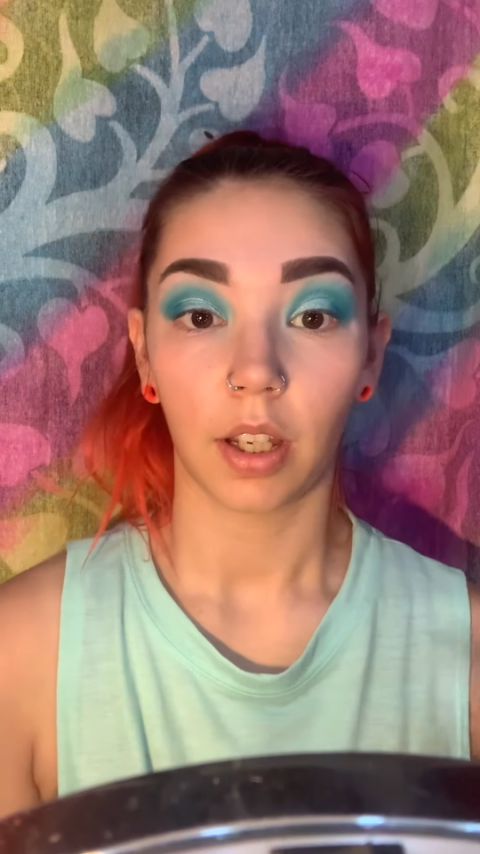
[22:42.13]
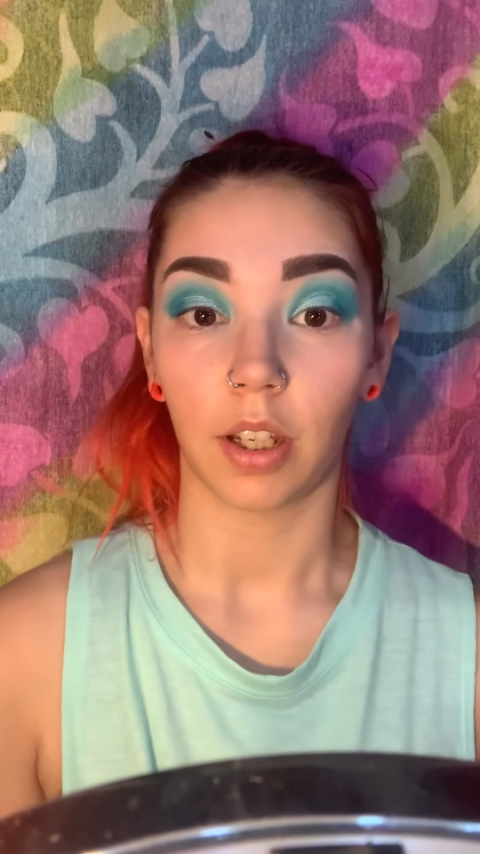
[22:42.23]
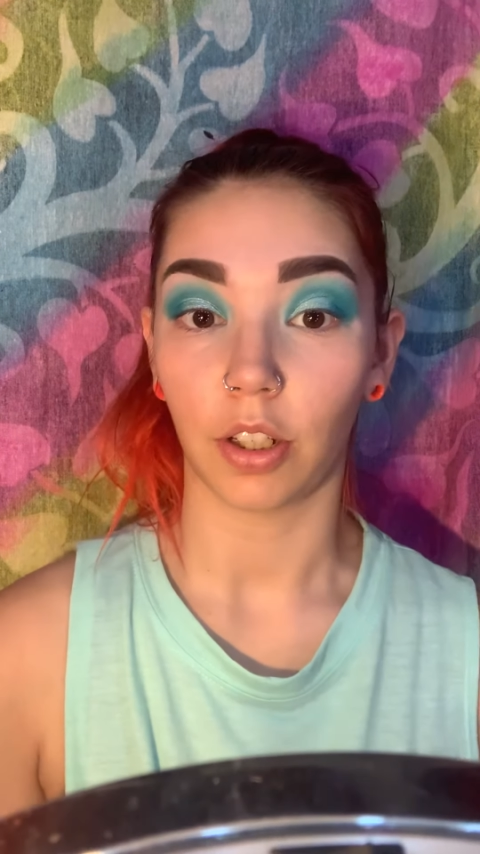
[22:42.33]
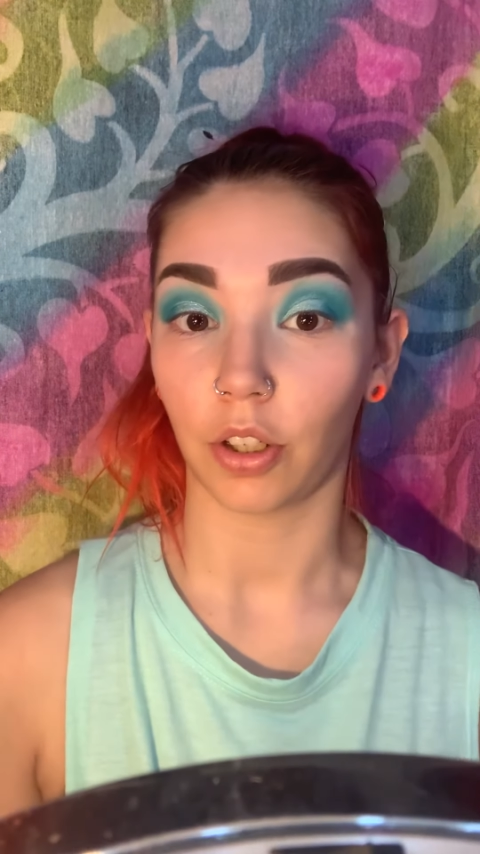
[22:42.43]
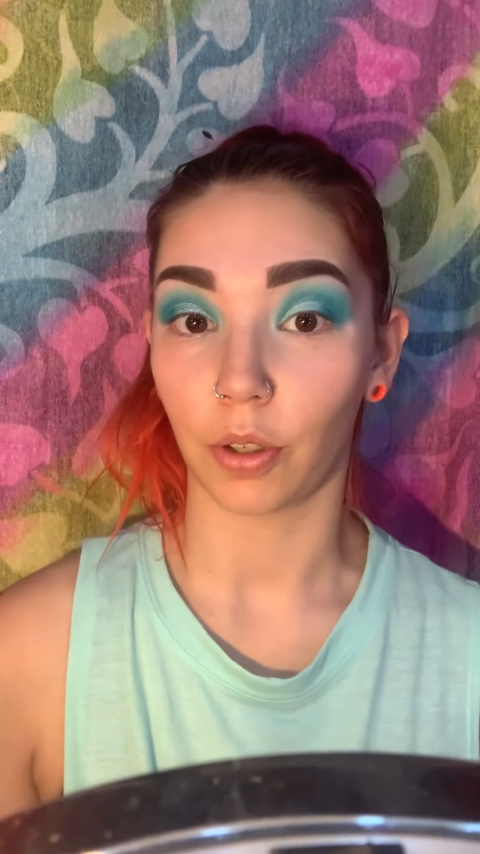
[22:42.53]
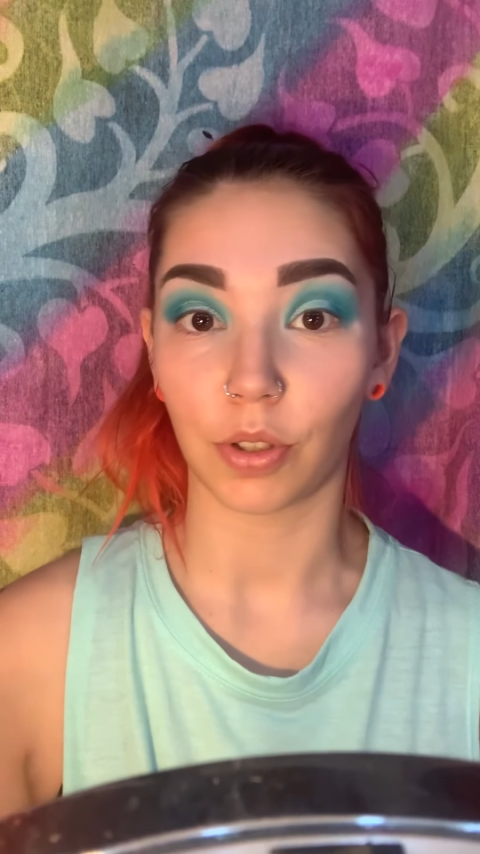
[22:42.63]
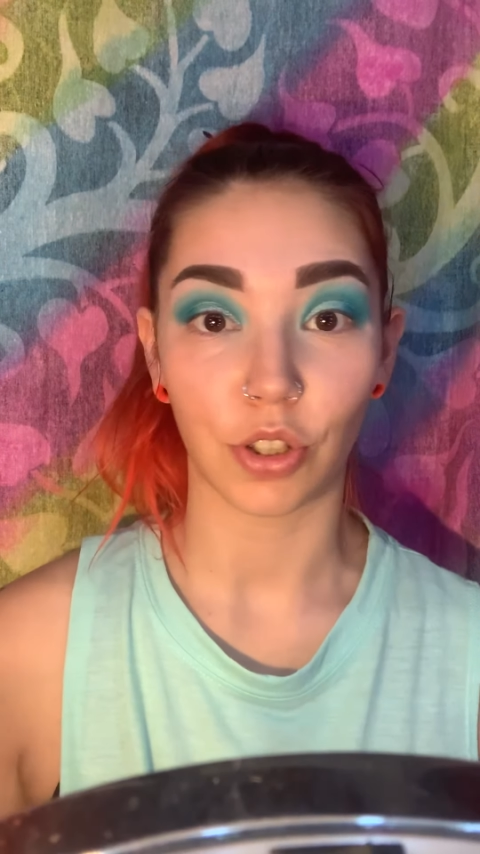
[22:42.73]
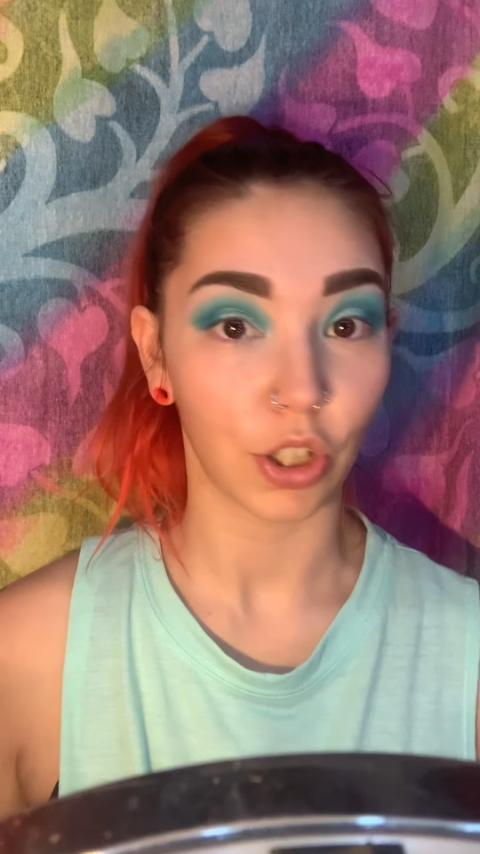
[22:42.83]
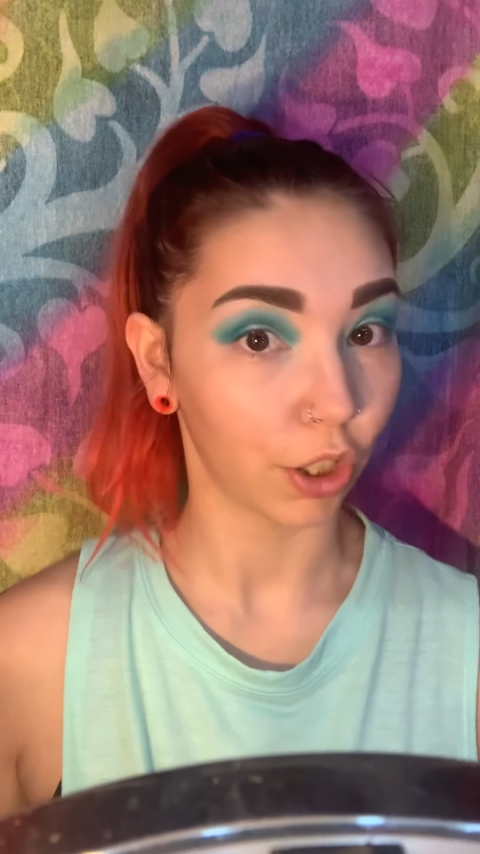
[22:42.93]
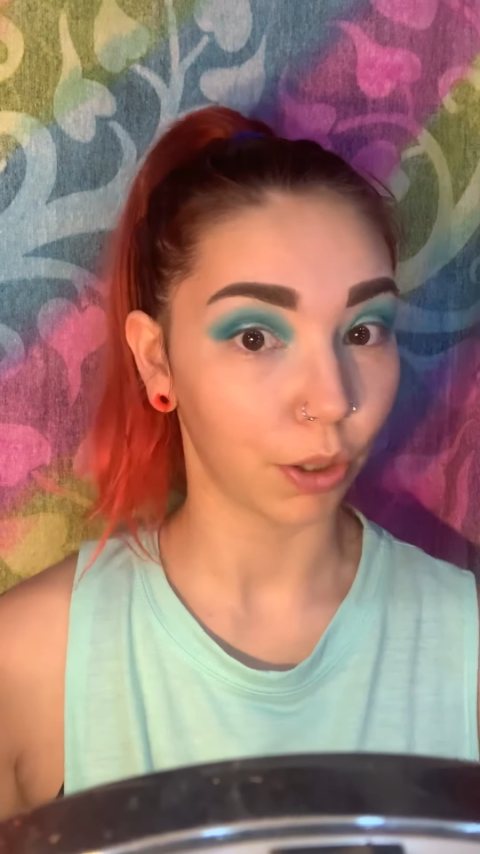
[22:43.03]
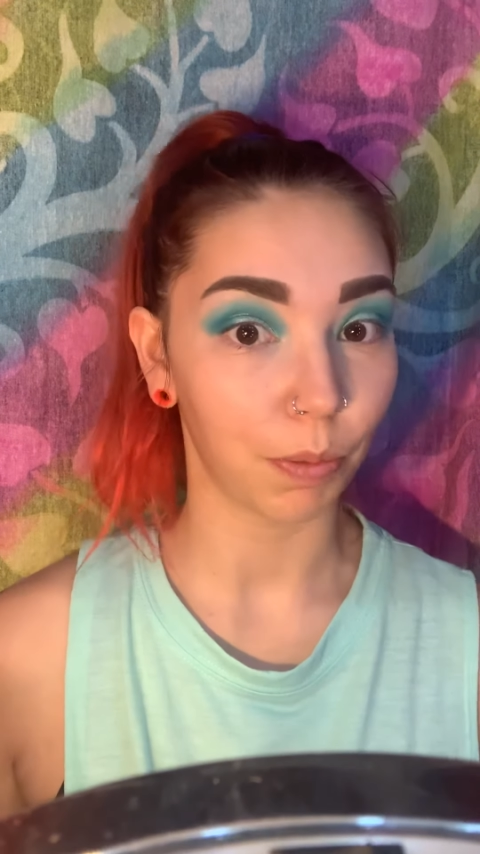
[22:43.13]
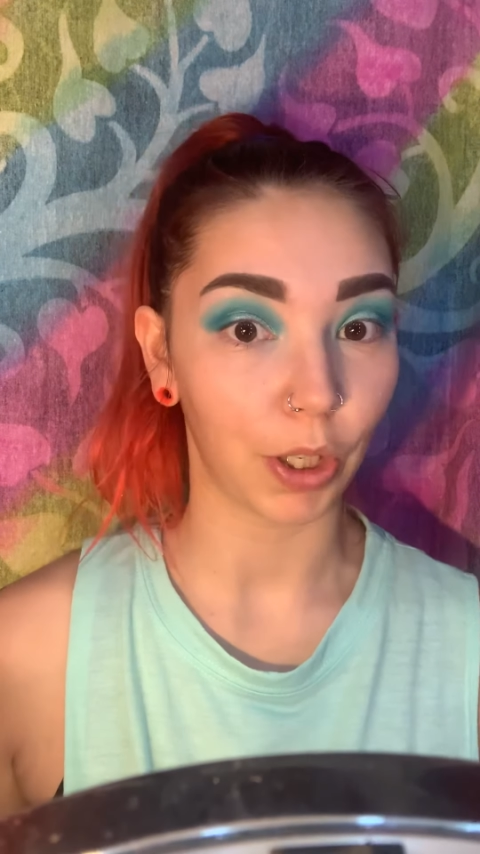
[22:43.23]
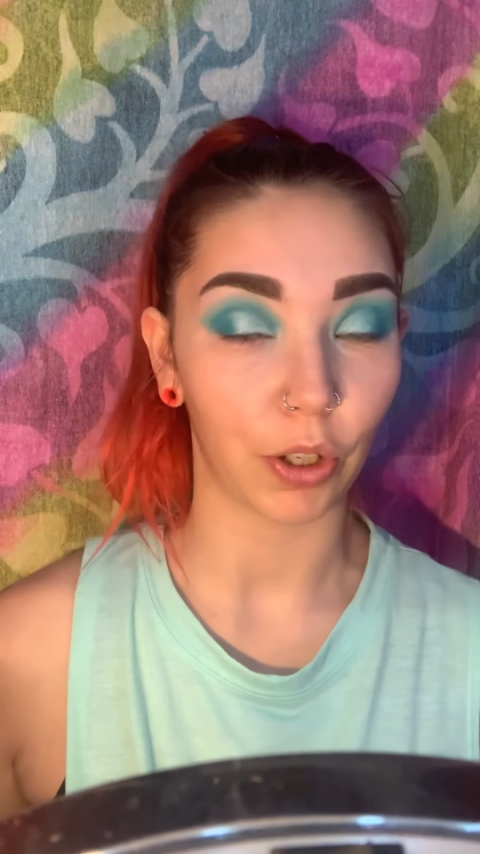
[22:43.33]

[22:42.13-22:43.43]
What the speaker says: and, you know, is cheering me